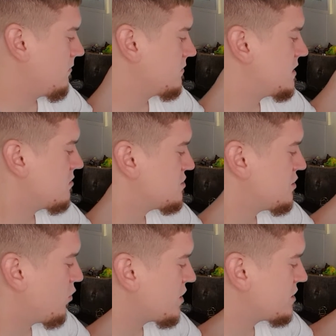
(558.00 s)
Tells
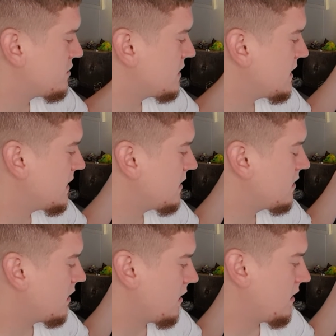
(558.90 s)
you what you need.
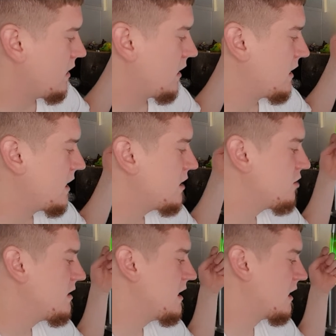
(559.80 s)
Again, you
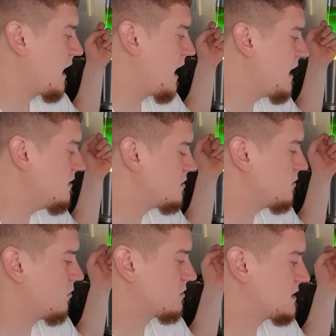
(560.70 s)
need an 8
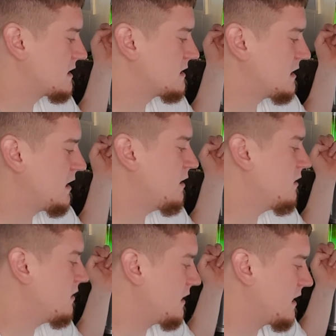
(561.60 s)
or
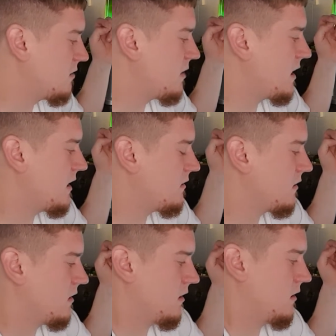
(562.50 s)
16 gigabyte
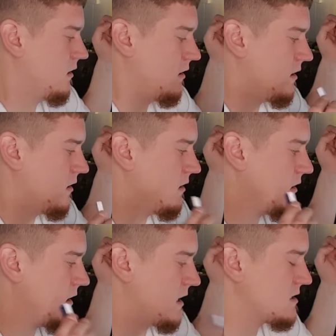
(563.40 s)

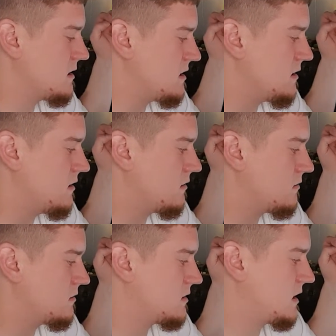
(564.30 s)
SD
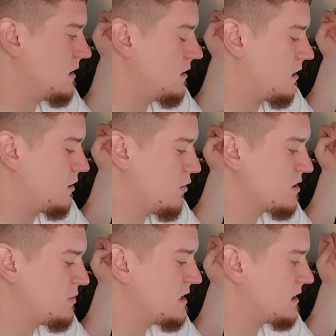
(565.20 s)

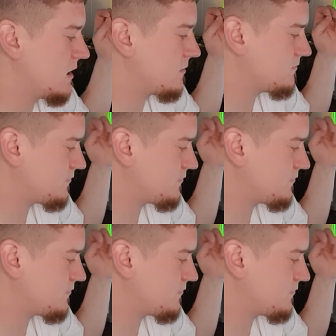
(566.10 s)
USB stick.